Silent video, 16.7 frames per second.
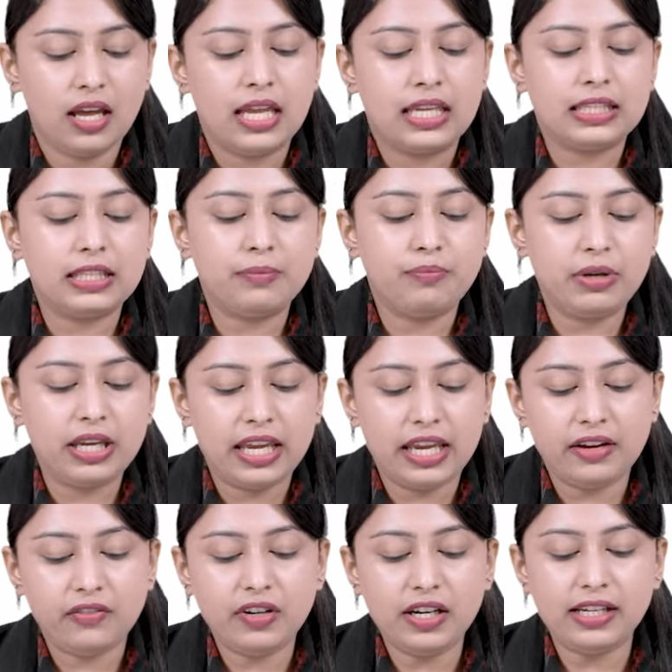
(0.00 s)
the
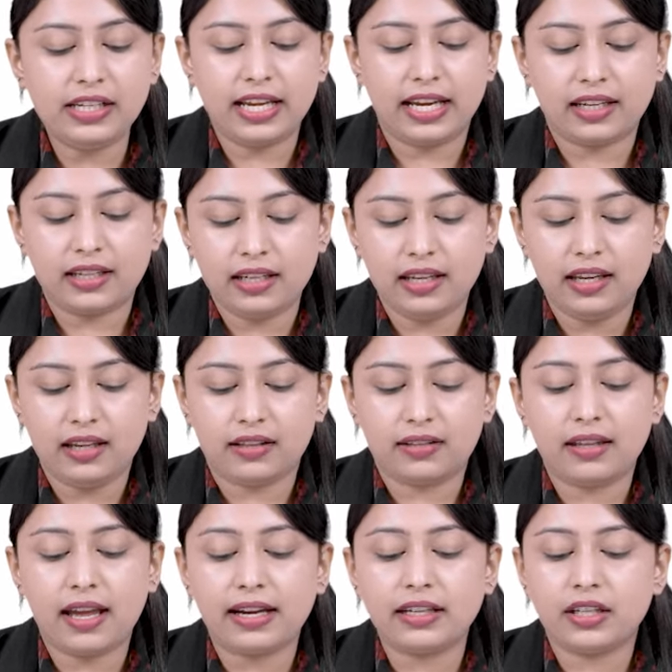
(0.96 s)
behavioral
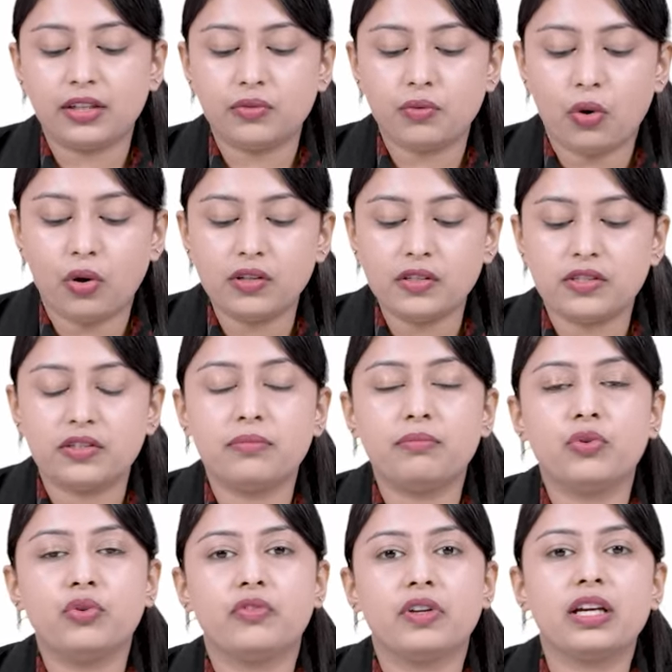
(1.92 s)
technique that involves
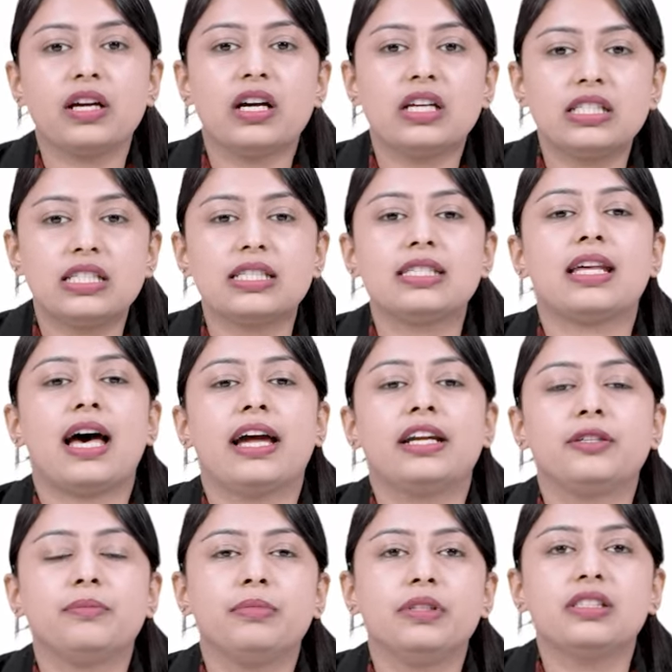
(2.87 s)
removing a
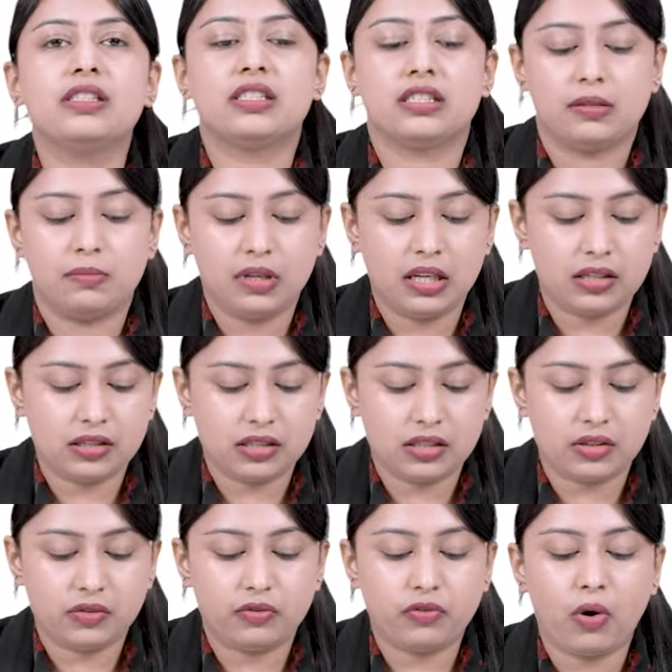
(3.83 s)
desirable
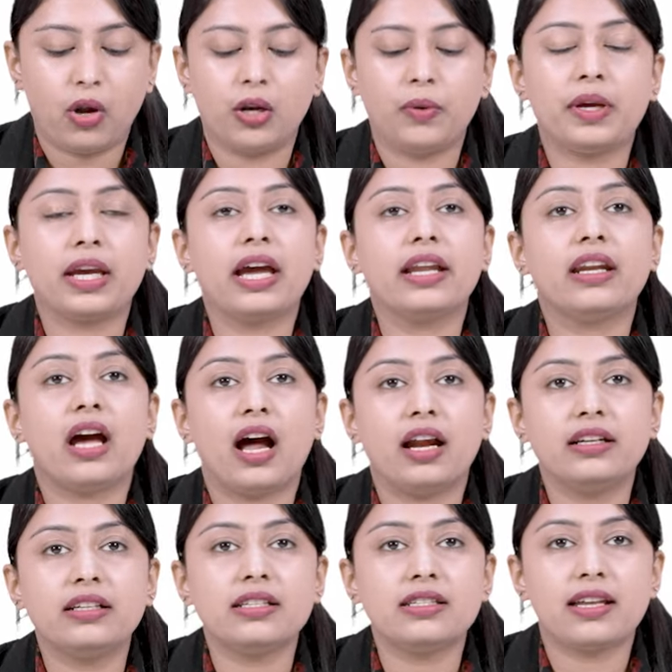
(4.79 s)
stimulus following an
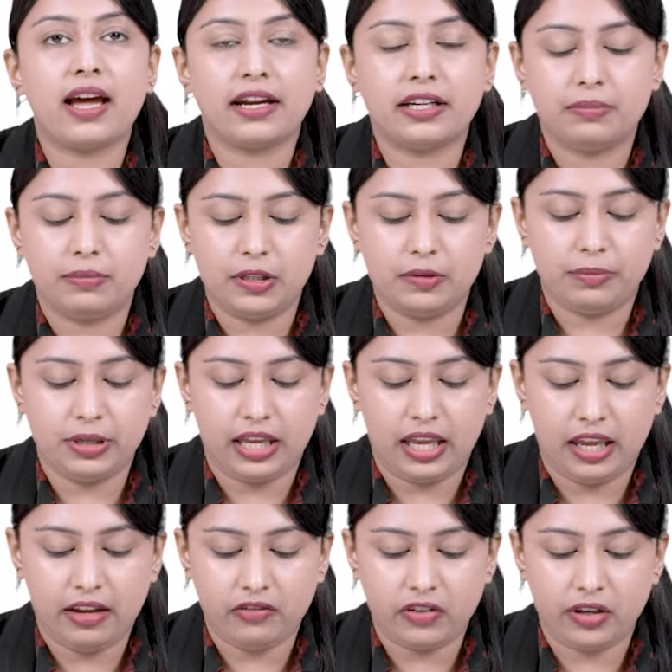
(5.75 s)
undesirable
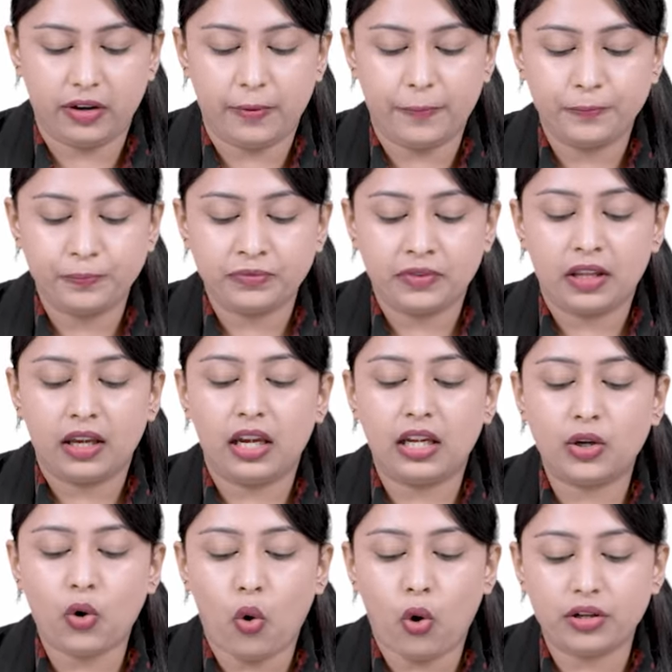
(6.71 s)
behavior
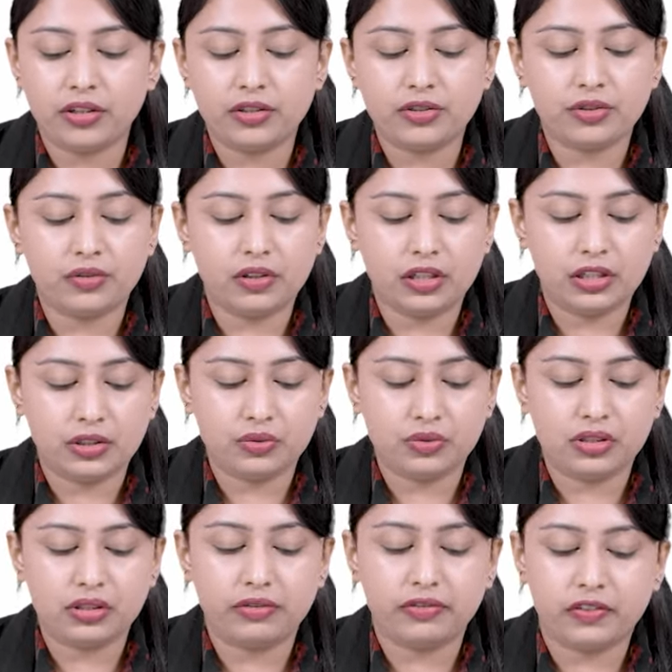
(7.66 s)
in order to
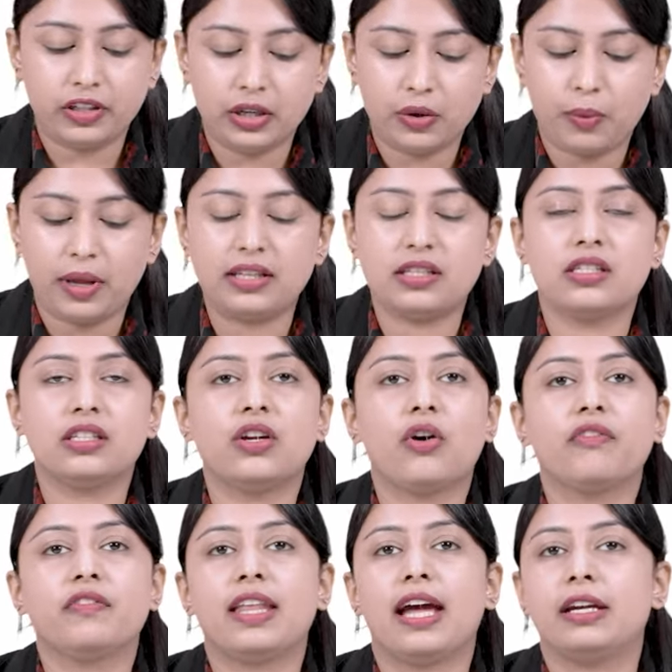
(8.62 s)
reduce the frequency
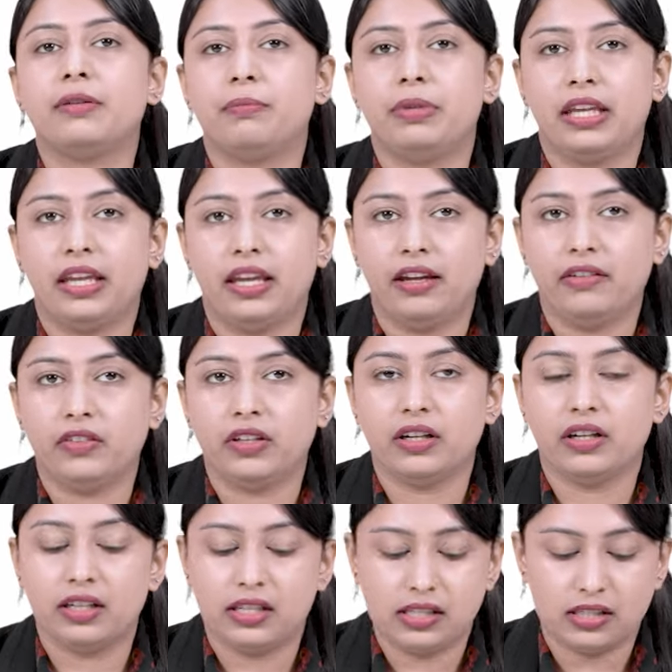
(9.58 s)
of that
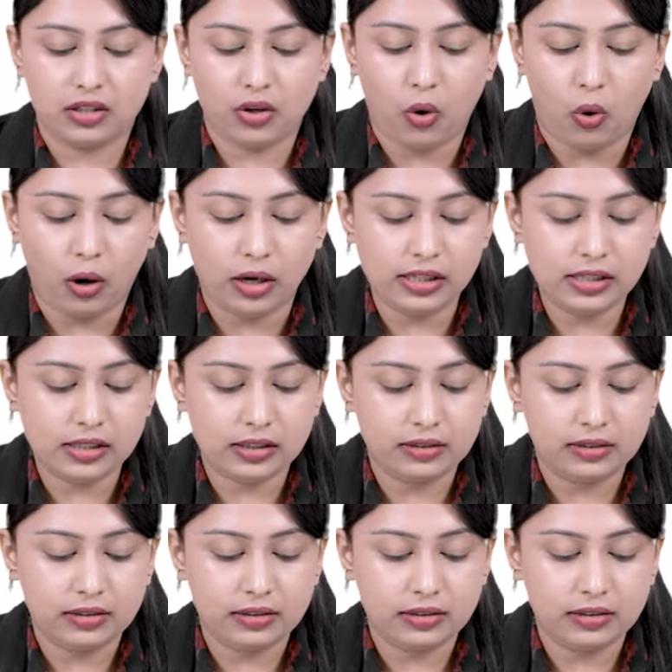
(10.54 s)
behavior is called